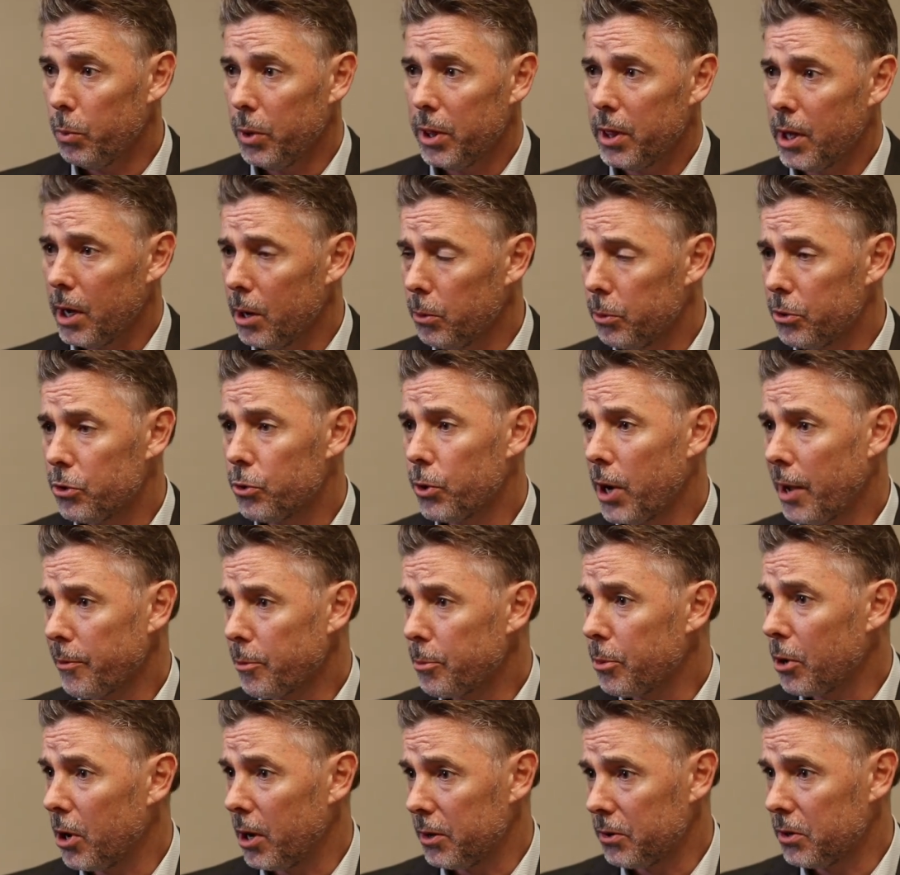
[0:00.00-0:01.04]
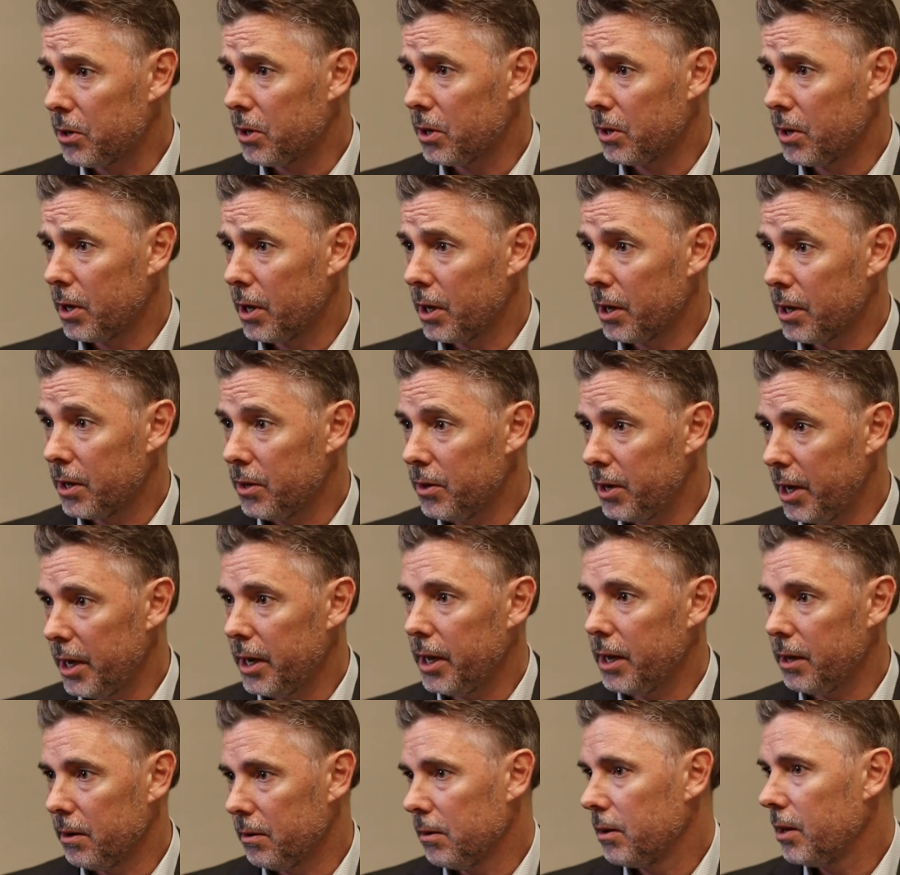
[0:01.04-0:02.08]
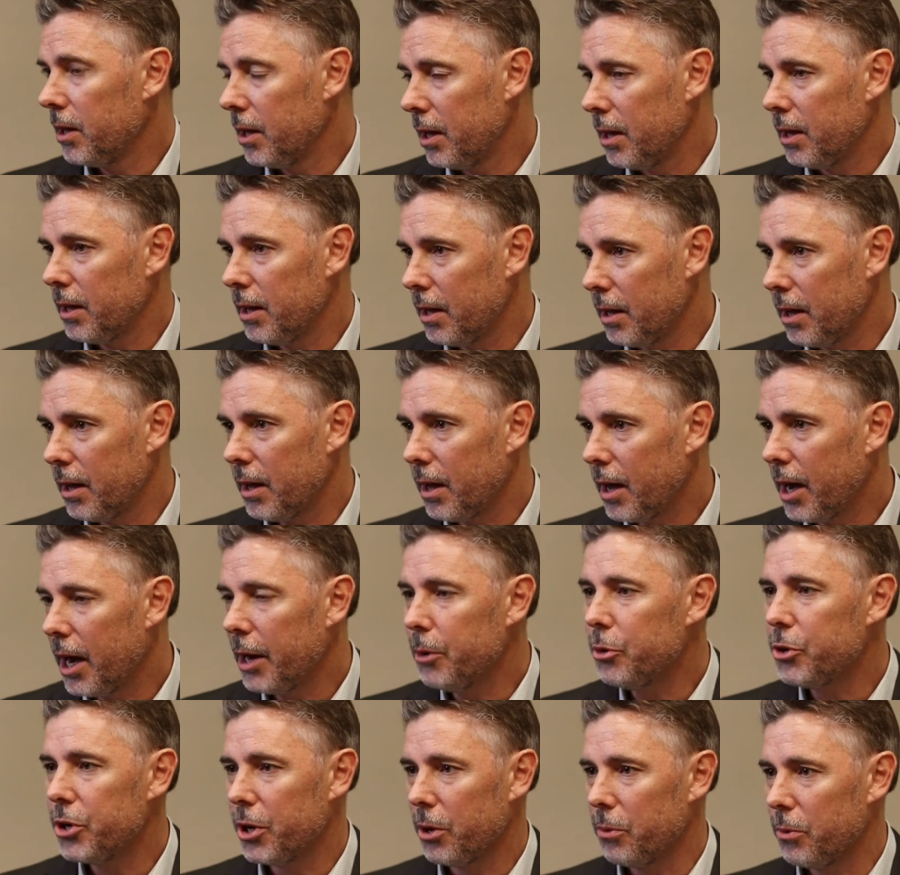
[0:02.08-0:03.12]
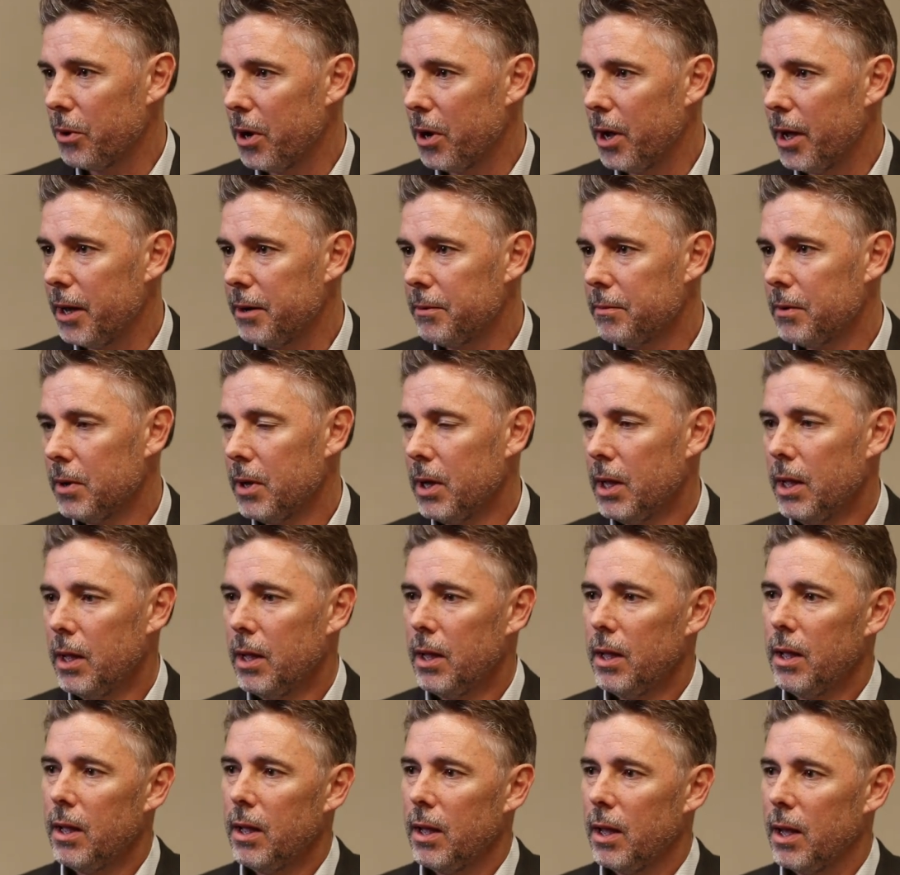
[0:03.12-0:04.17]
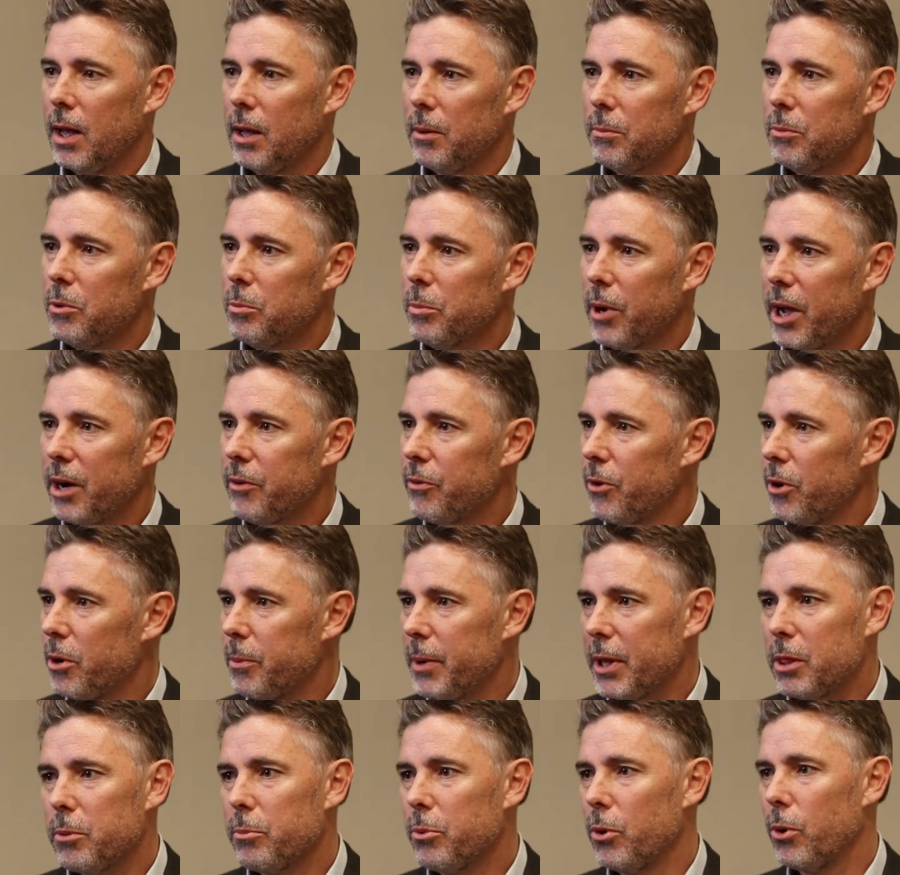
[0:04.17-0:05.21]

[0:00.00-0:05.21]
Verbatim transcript: with, a with travoprost uh, containing uh, hydrogel rod. Um, you might have heard about the